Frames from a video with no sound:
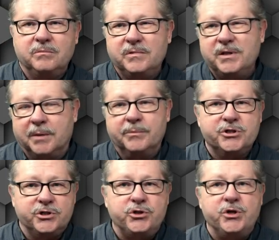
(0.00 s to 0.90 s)

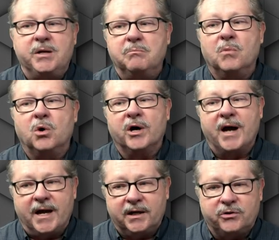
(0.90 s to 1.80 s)
numbers that you need more
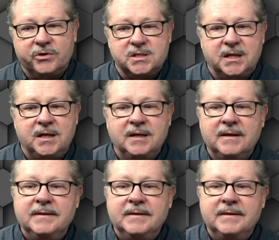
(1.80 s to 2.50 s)
accuracy.